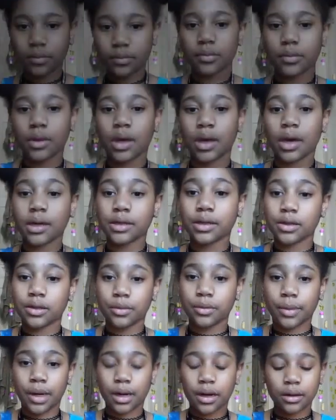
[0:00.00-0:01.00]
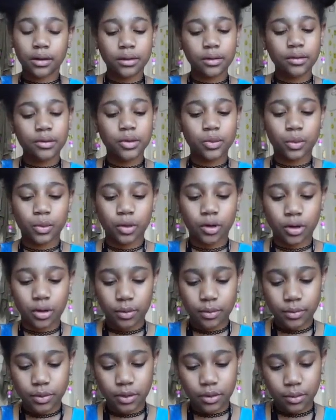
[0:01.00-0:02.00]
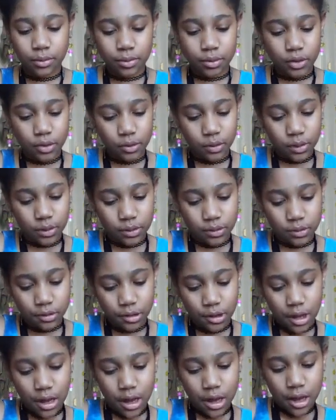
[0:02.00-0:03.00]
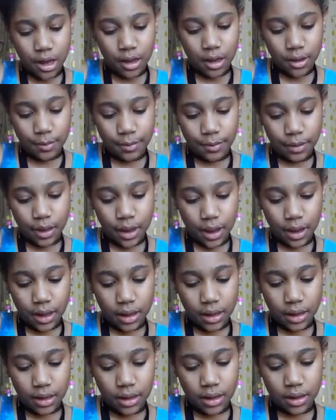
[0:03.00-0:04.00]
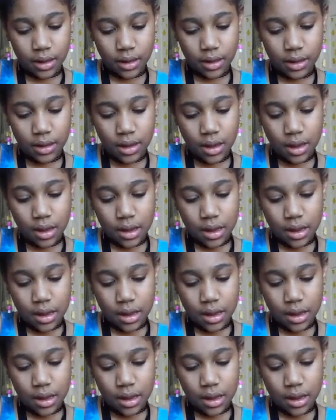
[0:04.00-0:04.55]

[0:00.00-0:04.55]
Okay, so my hot glue is warm, so I'm just going to apply